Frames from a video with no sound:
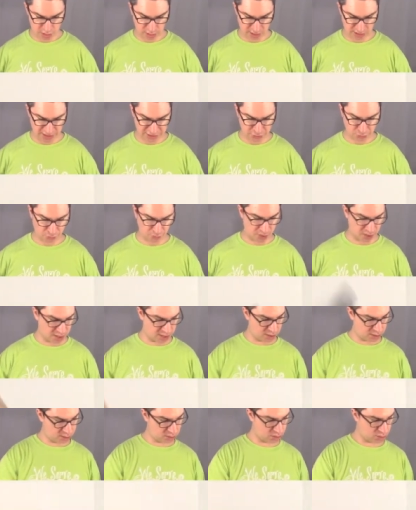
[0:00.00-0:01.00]
let's
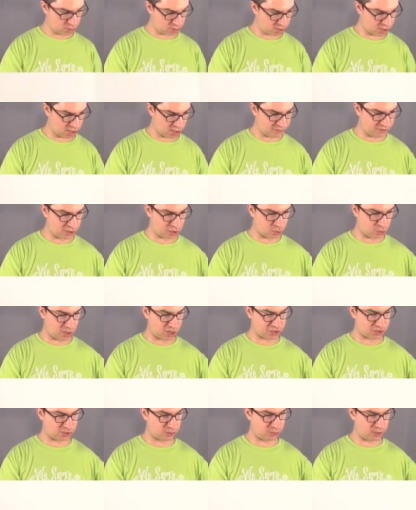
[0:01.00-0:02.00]
write, okay, the
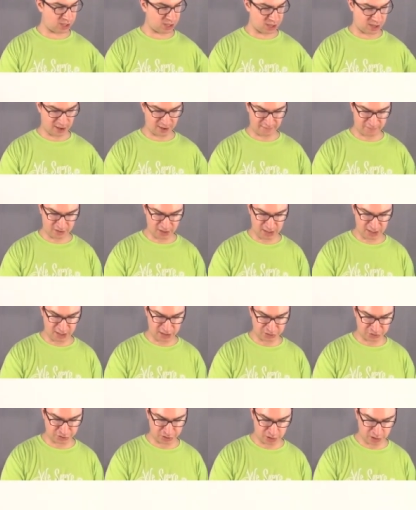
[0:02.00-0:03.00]
equation that we have
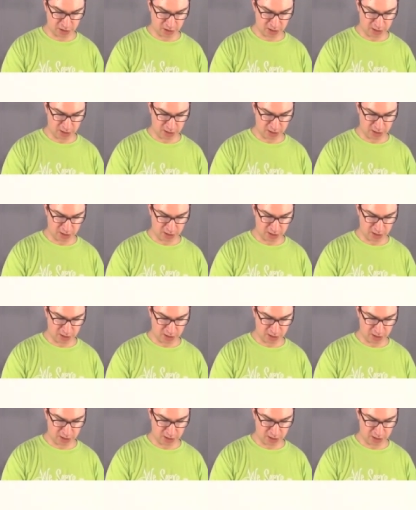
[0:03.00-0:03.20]
is